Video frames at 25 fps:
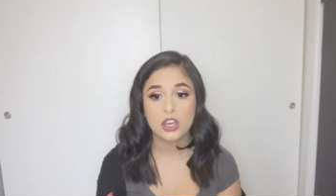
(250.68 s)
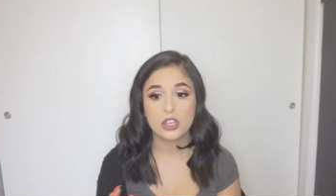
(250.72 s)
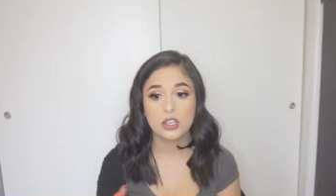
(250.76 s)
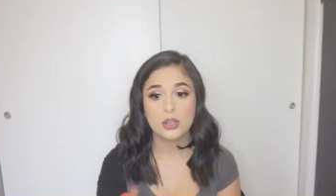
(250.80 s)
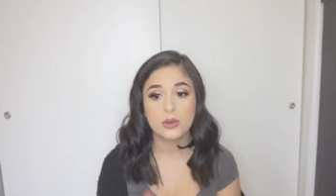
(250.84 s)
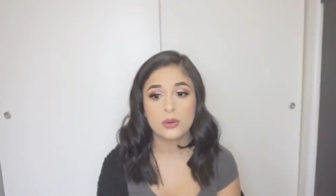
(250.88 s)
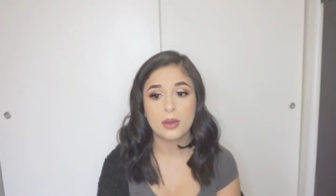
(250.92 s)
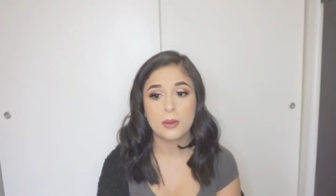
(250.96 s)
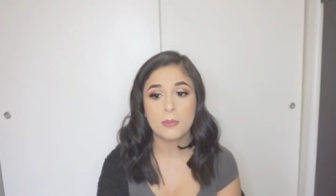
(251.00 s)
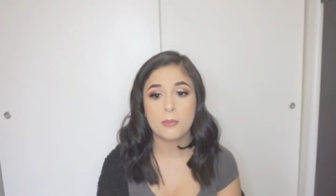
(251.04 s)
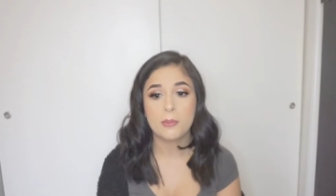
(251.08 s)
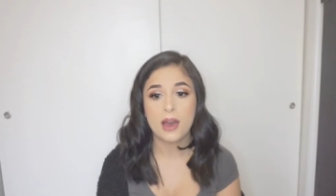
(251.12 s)

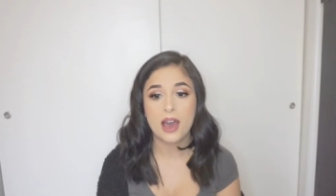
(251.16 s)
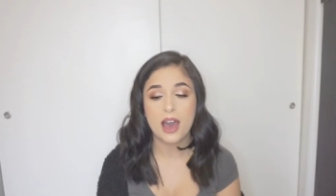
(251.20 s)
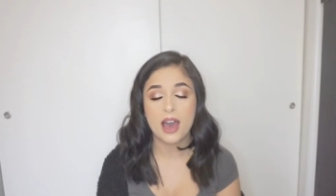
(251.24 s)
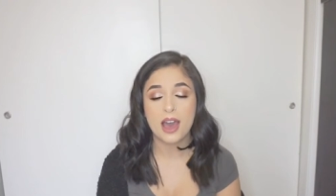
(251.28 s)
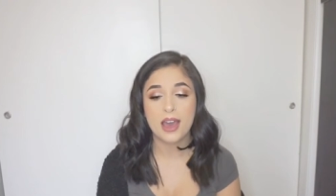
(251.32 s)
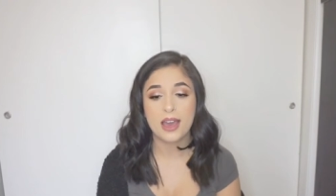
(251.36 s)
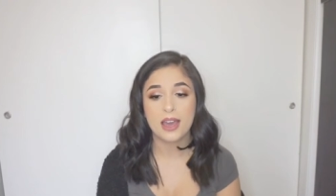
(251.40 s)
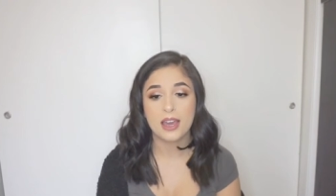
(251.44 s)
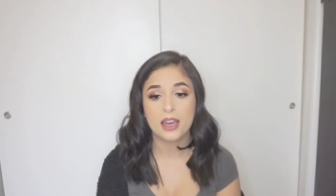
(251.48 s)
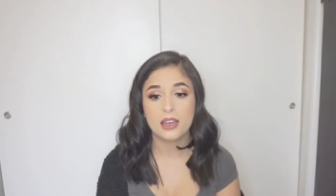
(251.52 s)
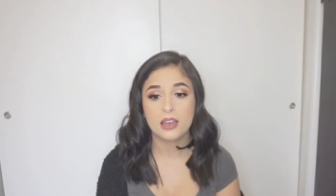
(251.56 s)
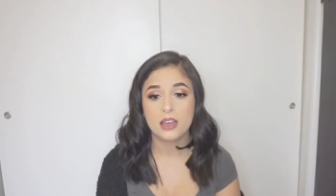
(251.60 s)
you can
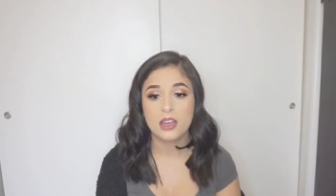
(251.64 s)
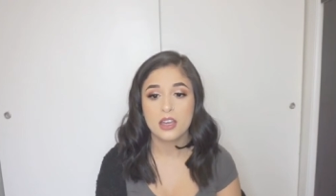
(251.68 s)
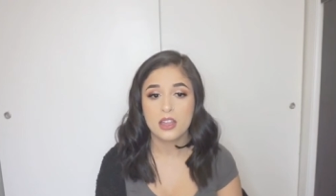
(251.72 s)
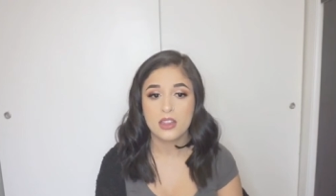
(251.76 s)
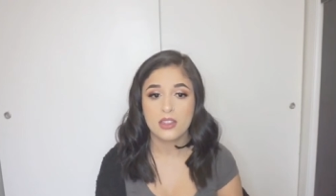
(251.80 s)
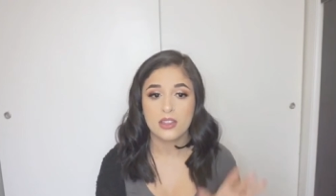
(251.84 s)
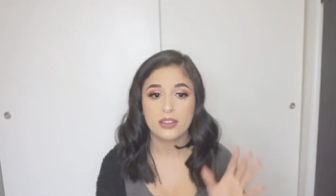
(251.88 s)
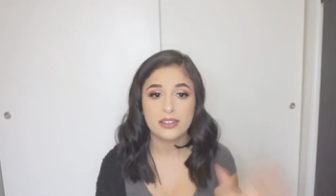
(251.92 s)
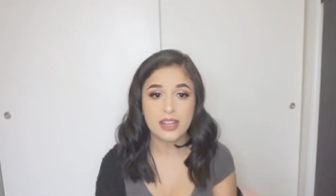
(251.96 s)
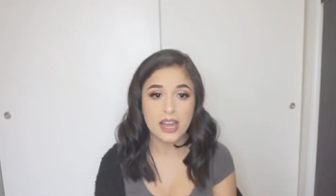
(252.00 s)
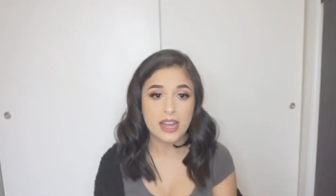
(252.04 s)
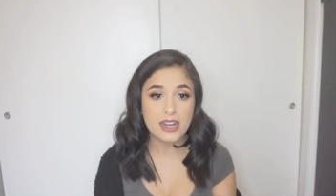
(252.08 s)
buy
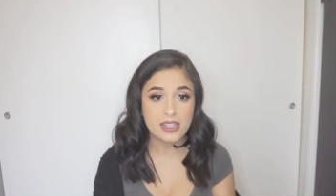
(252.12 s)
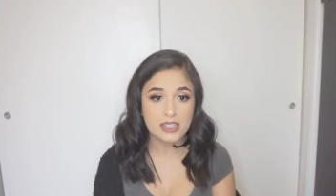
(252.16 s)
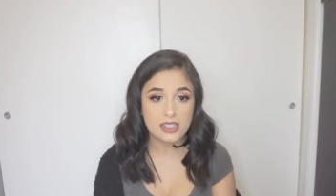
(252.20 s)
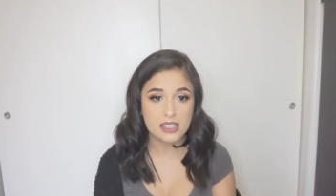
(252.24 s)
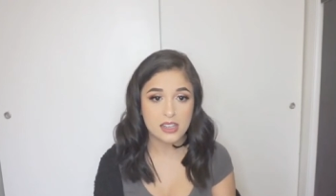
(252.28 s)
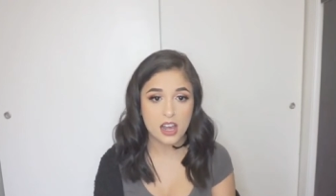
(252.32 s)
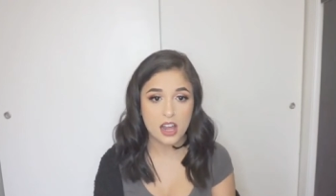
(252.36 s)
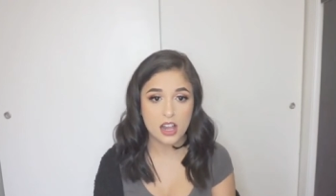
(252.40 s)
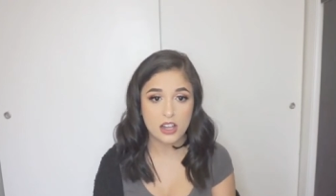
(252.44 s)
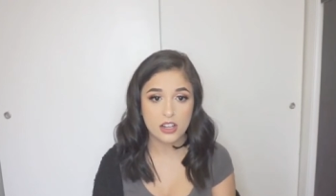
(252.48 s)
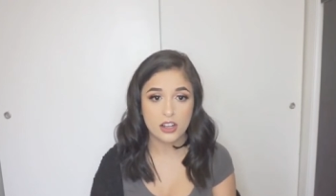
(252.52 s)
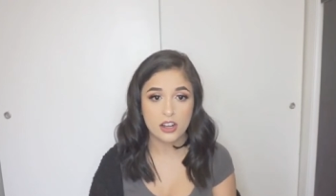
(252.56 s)
the
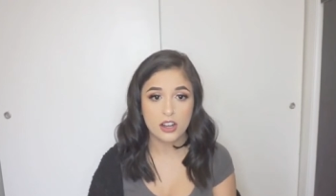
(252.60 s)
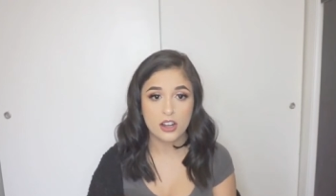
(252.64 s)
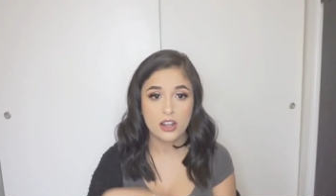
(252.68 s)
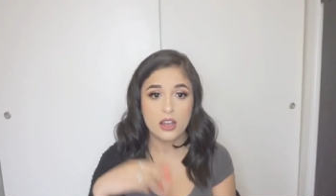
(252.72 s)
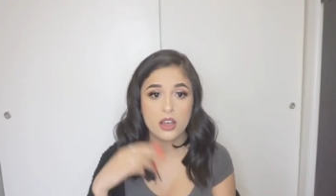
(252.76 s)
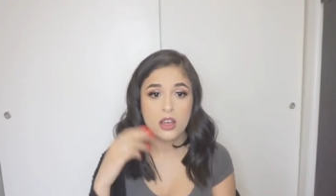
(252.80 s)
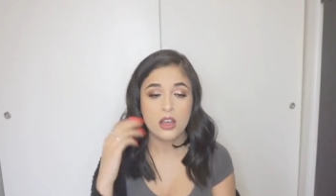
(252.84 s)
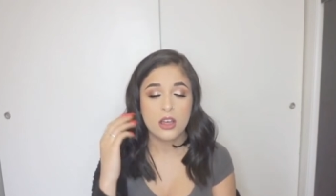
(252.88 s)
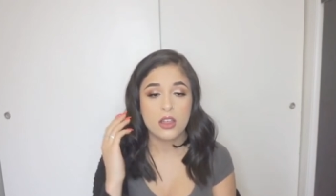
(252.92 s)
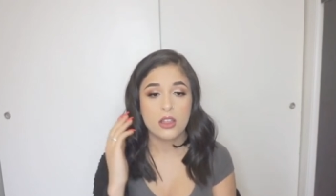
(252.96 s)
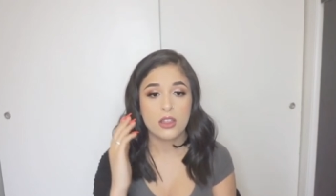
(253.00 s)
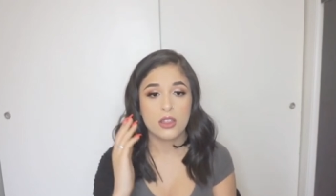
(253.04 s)
lightest color,